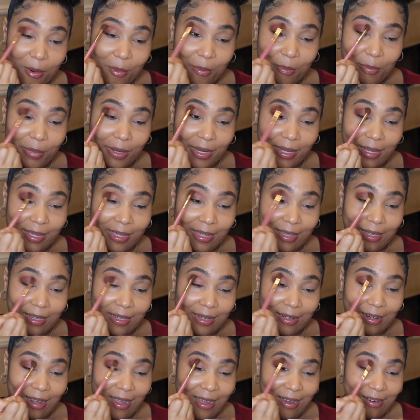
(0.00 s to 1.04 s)

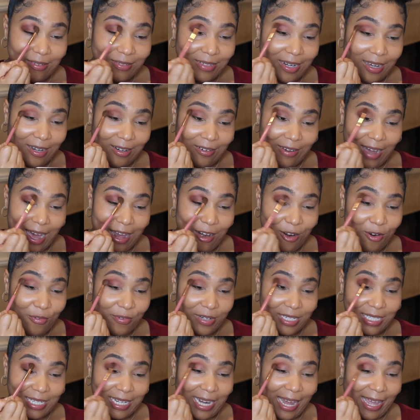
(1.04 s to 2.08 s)
But I don't know, I don't
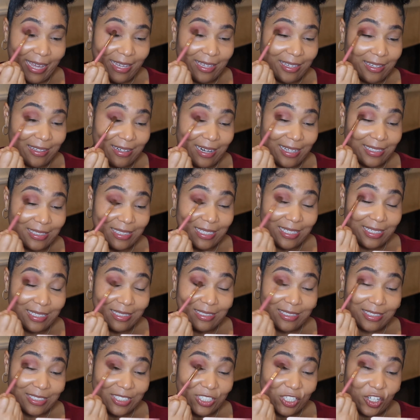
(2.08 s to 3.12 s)
really like it. I think it
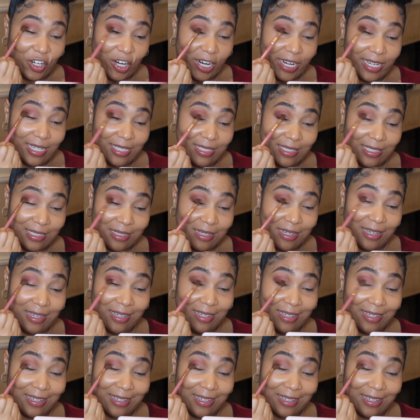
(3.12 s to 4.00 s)
looks crazy.